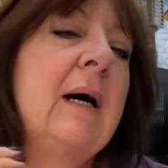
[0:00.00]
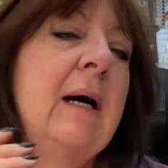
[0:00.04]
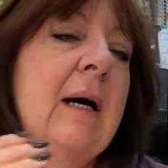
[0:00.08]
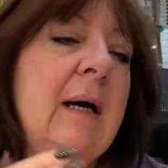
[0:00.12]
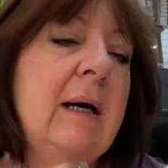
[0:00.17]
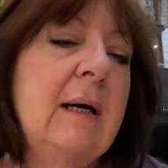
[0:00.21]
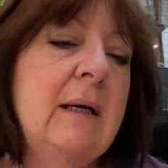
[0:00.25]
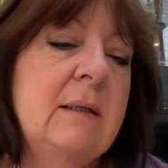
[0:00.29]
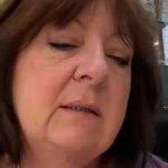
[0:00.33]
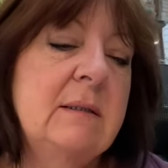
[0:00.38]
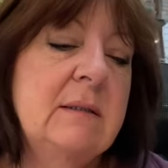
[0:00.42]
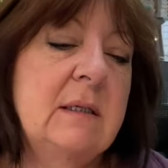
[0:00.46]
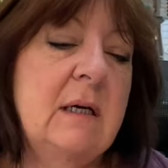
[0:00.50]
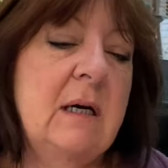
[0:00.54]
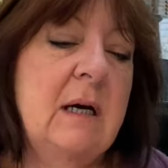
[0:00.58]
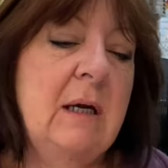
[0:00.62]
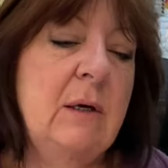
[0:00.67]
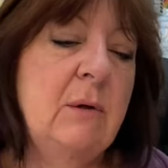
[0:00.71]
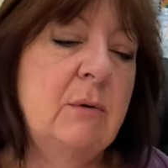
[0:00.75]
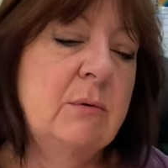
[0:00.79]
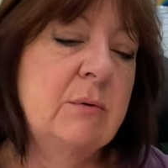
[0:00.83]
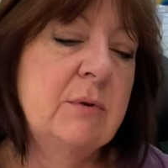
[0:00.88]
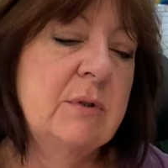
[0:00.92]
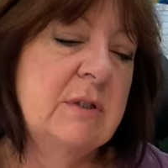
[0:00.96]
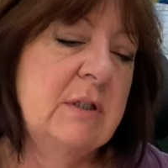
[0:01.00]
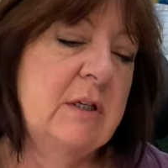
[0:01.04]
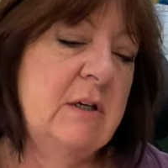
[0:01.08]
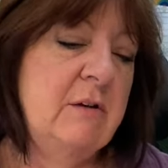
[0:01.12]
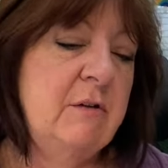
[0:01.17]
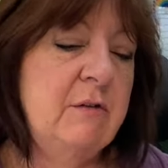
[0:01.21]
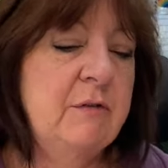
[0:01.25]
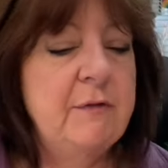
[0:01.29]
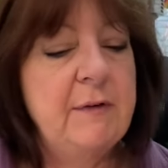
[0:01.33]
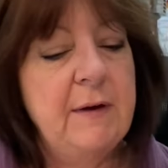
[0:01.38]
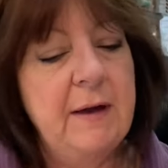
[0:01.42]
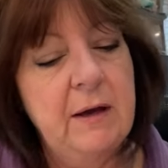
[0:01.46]
And I also
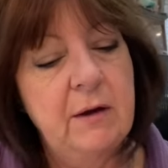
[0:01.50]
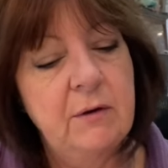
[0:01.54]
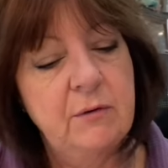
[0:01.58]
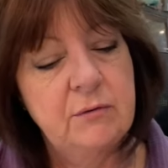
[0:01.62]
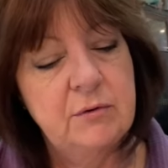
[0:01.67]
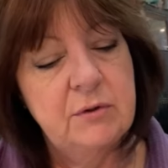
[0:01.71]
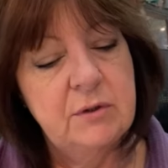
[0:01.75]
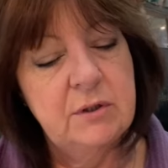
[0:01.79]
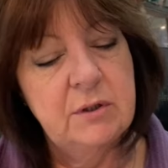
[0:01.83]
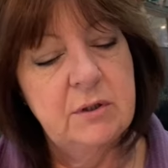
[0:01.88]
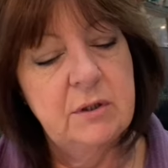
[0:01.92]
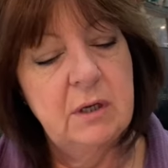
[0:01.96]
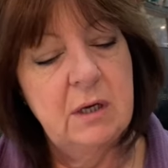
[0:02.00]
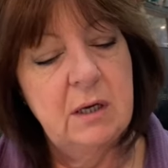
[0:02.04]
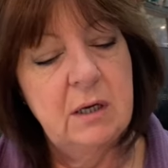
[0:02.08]
found